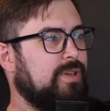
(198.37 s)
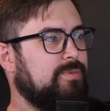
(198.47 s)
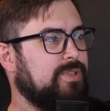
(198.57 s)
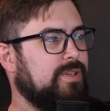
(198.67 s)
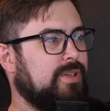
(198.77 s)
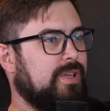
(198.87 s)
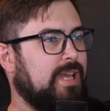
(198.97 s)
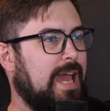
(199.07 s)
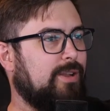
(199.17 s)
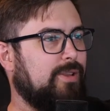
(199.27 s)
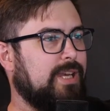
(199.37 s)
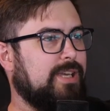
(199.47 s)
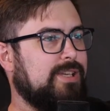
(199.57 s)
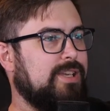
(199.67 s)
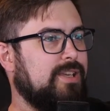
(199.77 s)
was a
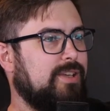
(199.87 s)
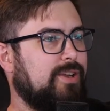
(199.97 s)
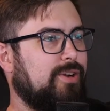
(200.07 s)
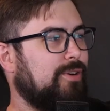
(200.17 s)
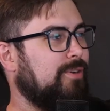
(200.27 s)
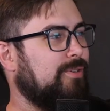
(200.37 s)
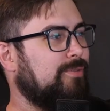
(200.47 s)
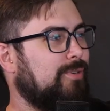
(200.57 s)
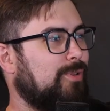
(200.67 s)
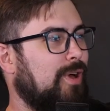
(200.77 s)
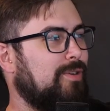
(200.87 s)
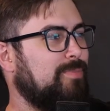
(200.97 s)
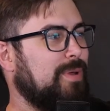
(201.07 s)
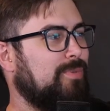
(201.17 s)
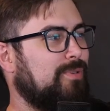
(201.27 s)
catalytic year for a lot of
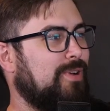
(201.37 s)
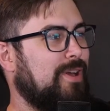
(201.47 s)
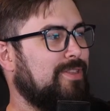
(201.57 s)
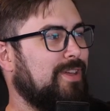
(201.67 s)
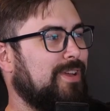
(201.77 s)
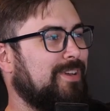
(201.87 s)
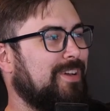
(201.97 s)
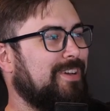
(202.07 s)
people, I think.